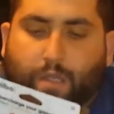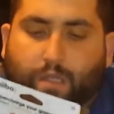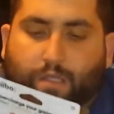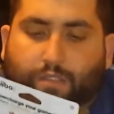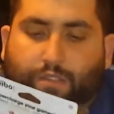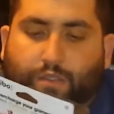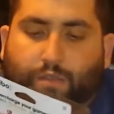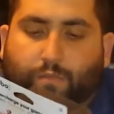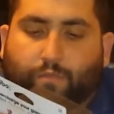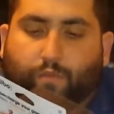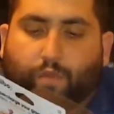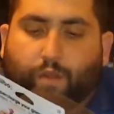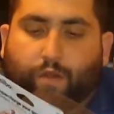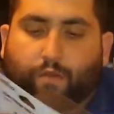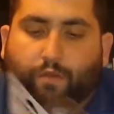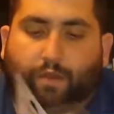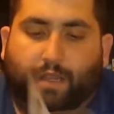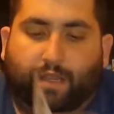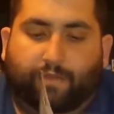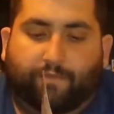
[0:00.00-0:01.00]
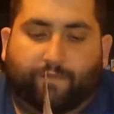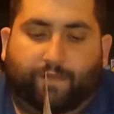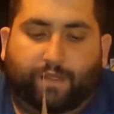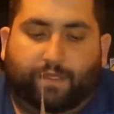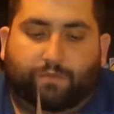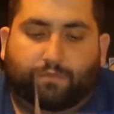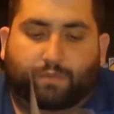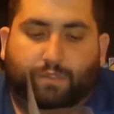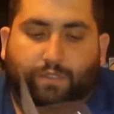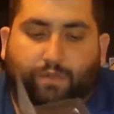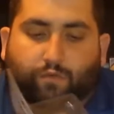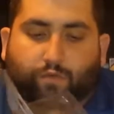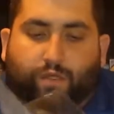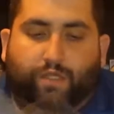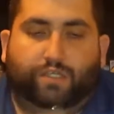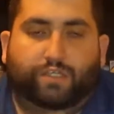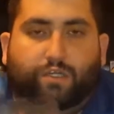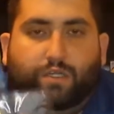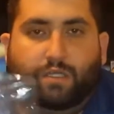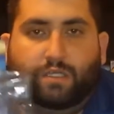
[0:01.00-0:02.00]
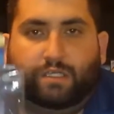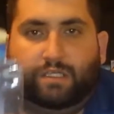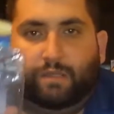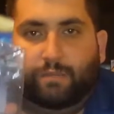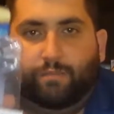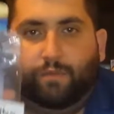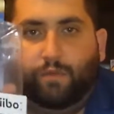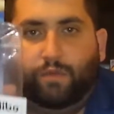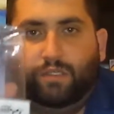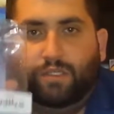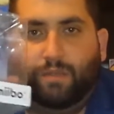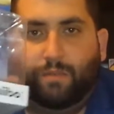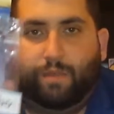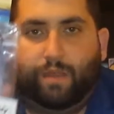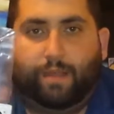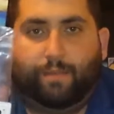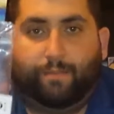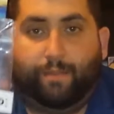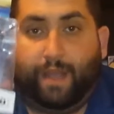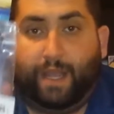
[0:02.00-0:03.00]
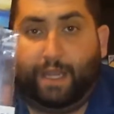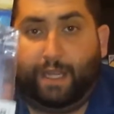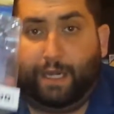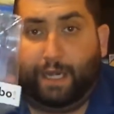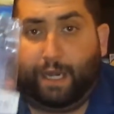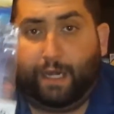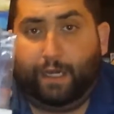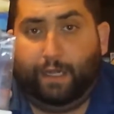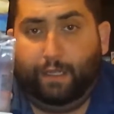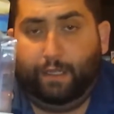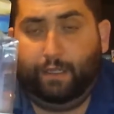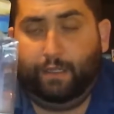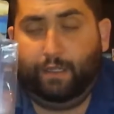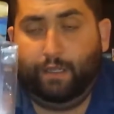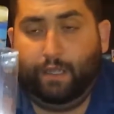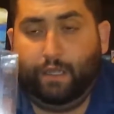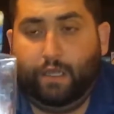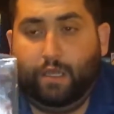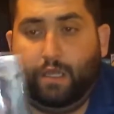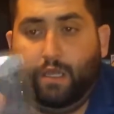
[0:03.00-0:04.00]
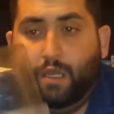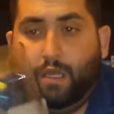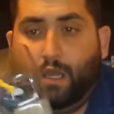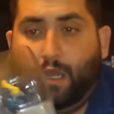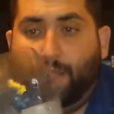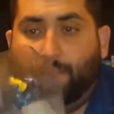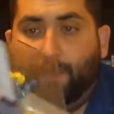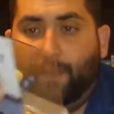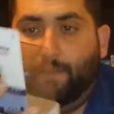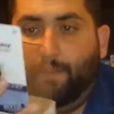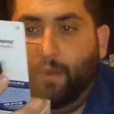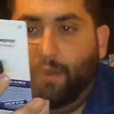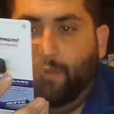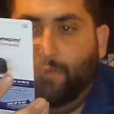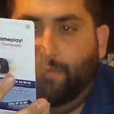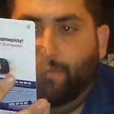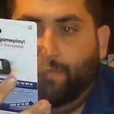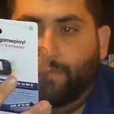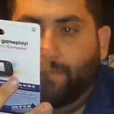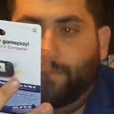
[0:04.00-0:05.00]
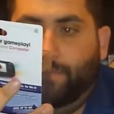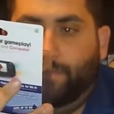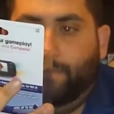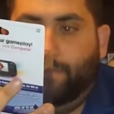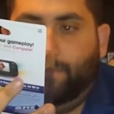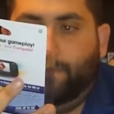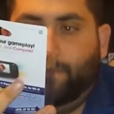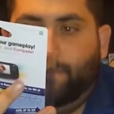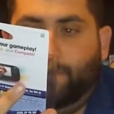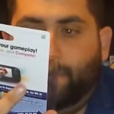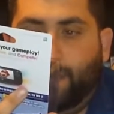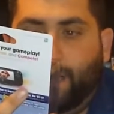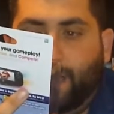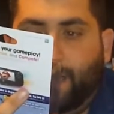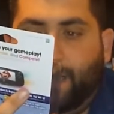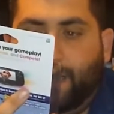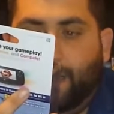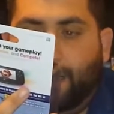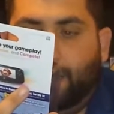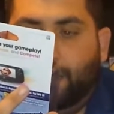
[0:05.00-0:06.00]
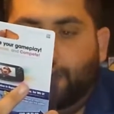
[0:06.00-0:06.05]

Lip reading: So I'm wondering if this was originally supposed to be a Bayonetta Amiibo and then